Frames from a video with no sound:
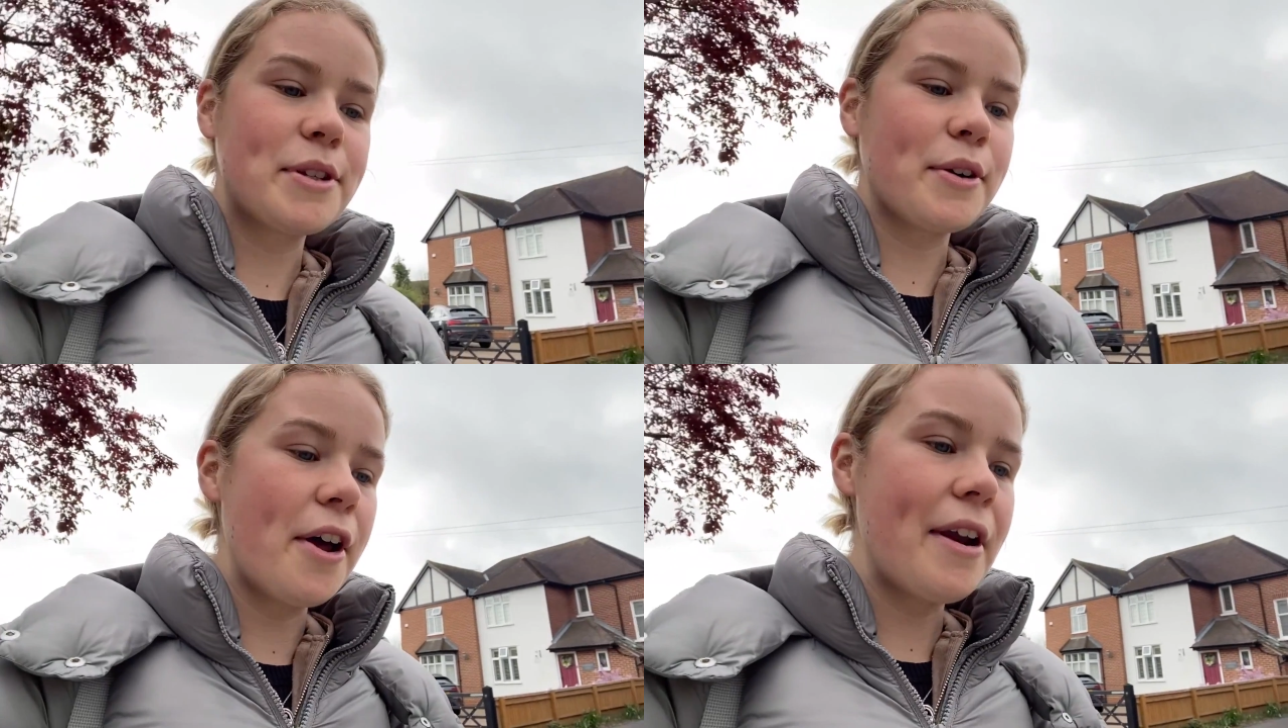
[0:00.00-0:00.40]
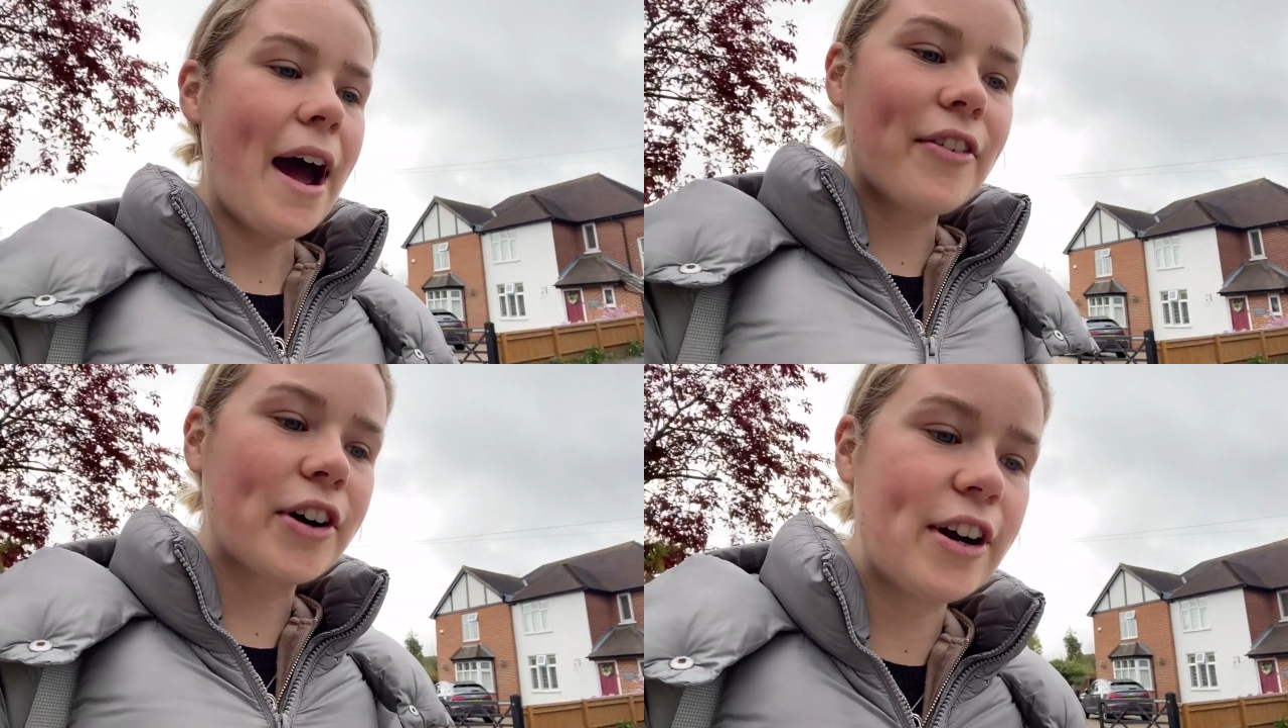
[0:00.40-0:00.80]
so I don't
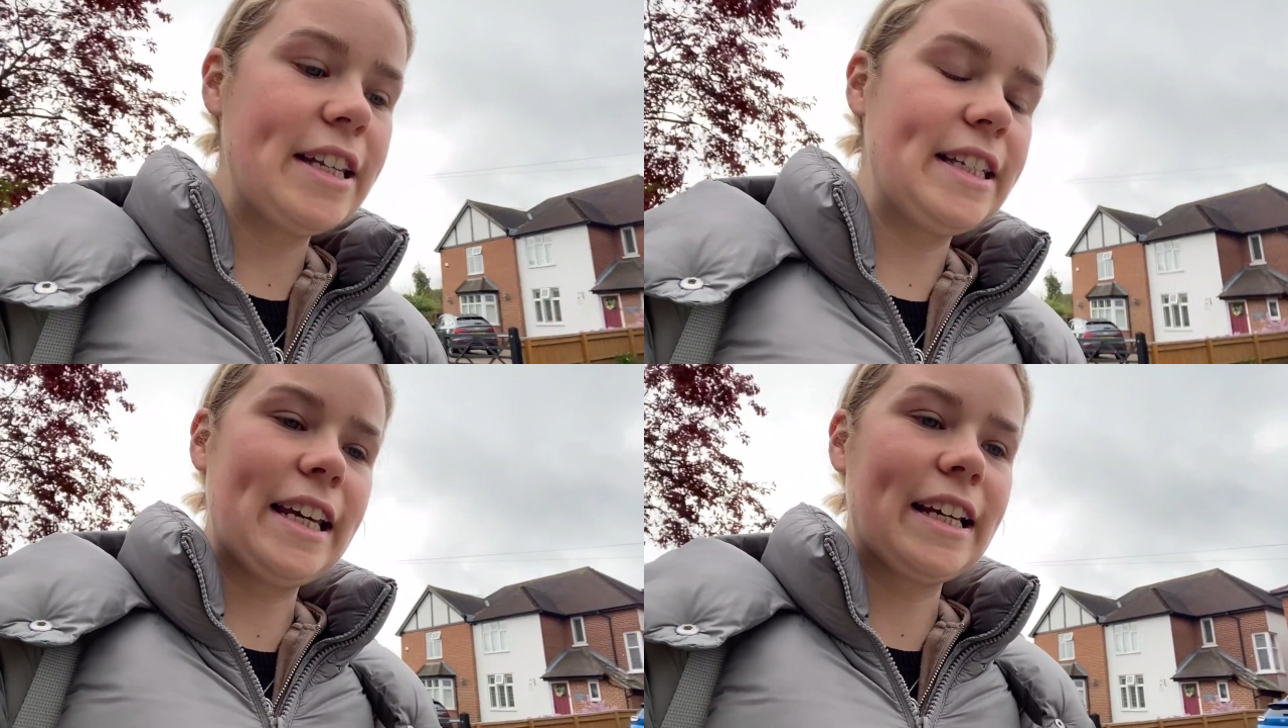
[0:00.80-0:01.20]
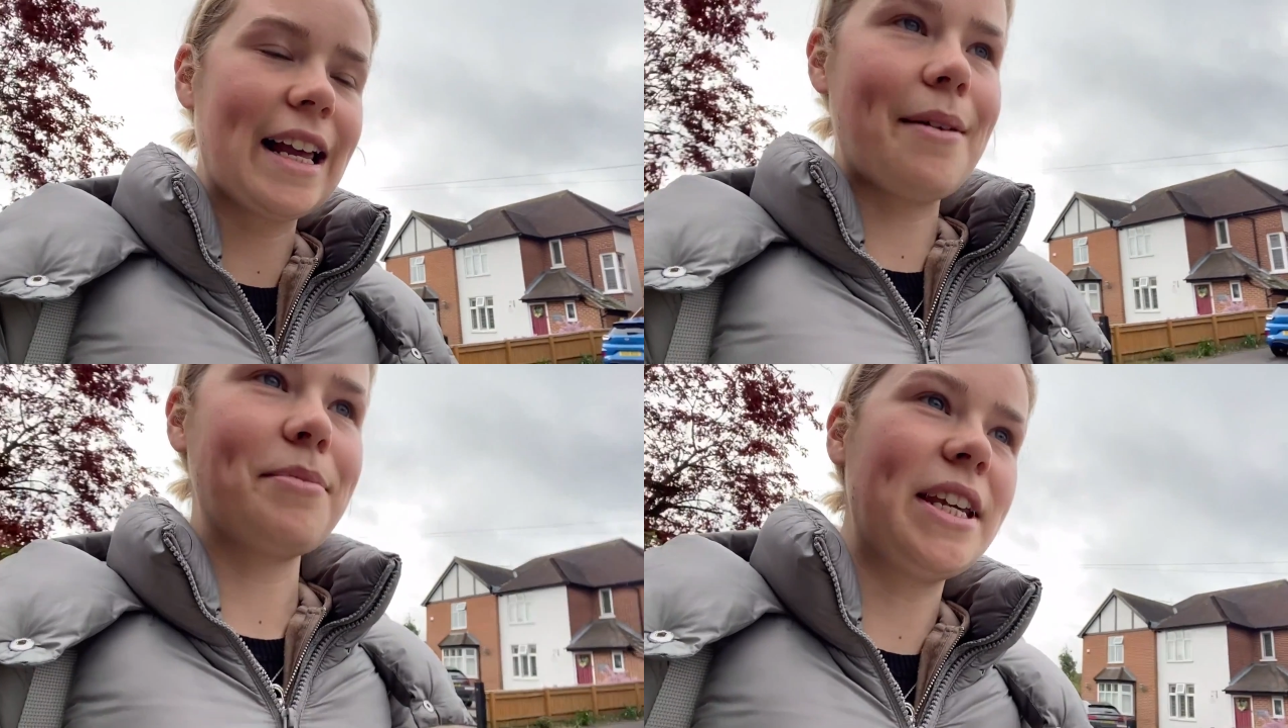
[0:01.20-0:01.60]
have a crazy
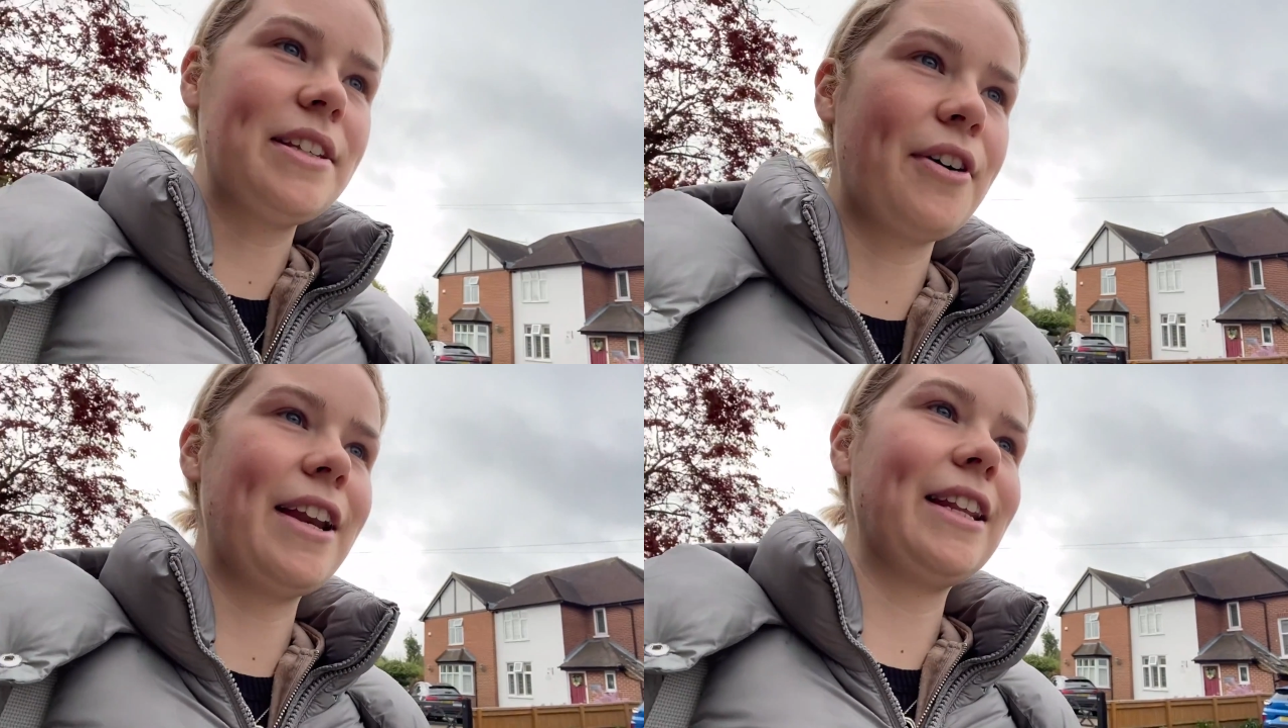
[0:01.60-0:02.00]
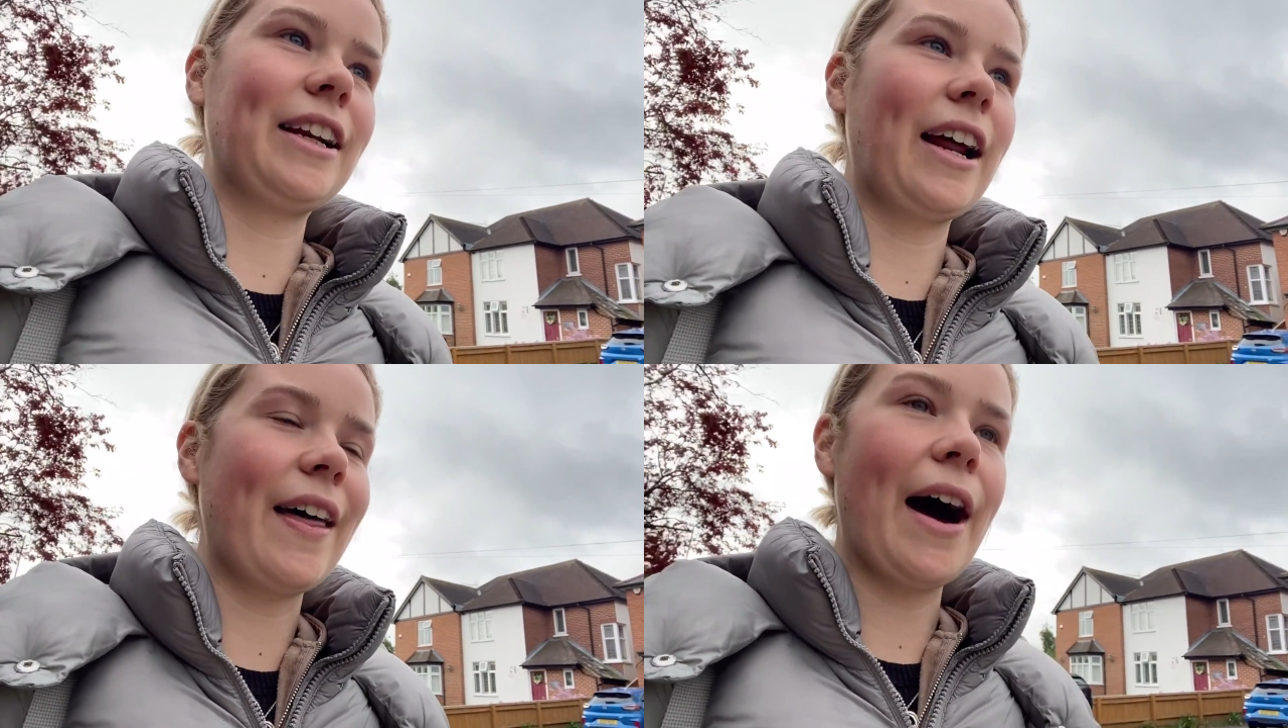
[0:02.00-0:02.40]
exam season or anything
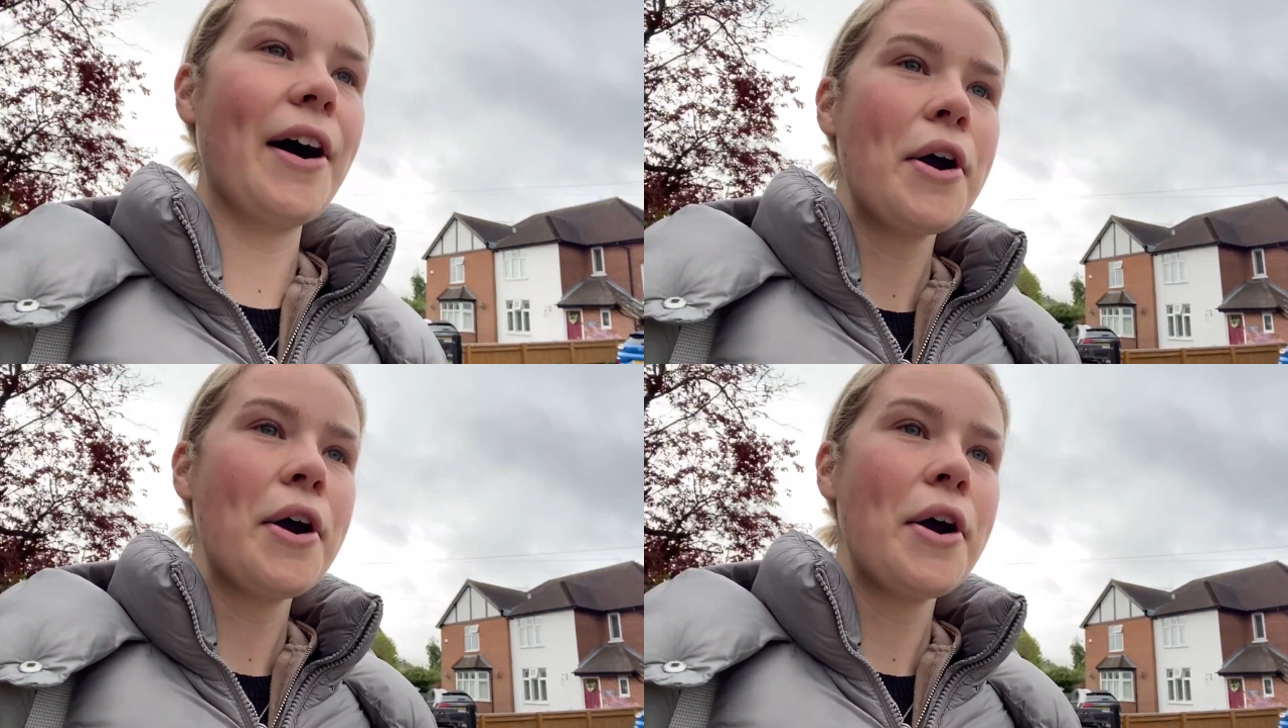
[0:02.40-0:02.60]
like that.